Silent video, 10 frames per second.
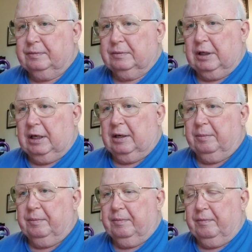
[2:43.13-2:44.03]

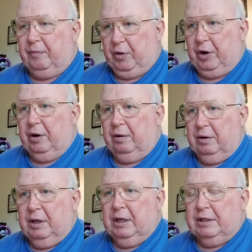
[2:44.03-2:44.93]
Their
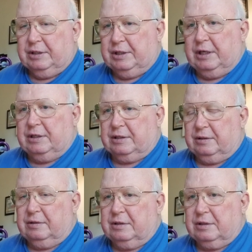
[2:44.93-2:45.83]

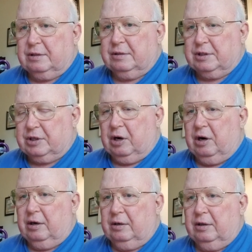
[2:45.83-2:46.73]
seasons
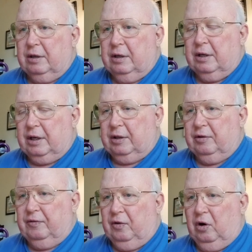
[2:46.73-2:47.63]
start in the
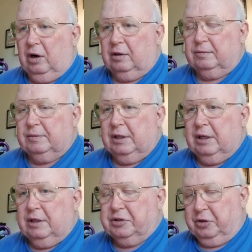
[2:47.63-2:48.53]
fall.
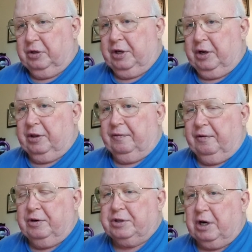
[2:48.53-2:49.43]
So, the
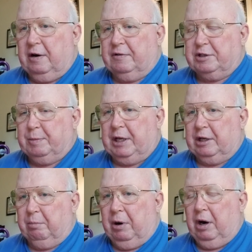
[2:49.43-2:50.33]
first harvest being
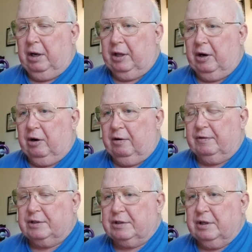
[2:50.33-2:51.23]
the barley
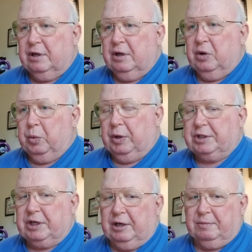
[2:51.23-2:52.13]
harvest,
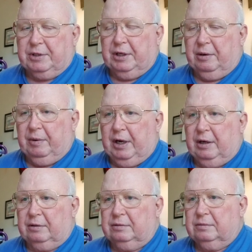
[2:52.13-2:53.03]
which comes in
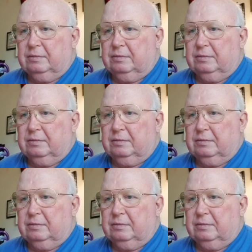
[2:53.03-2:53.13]
around